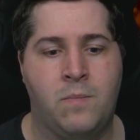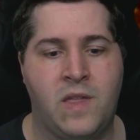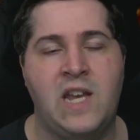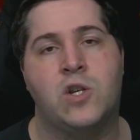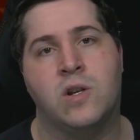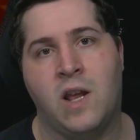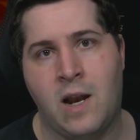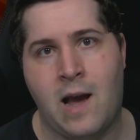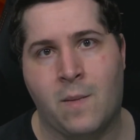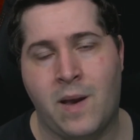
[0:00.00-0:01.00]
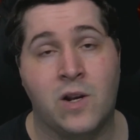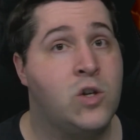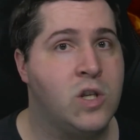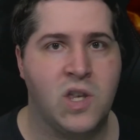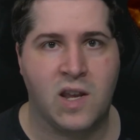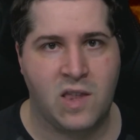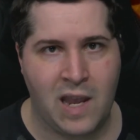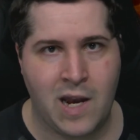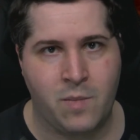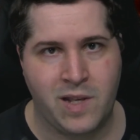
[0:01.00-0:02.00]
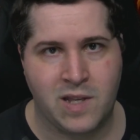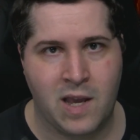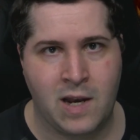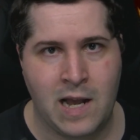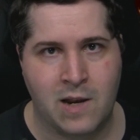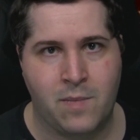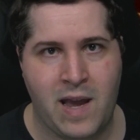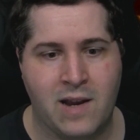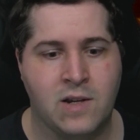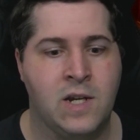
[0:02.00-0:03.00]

they should get knocked back, just like the enemies get knocked back.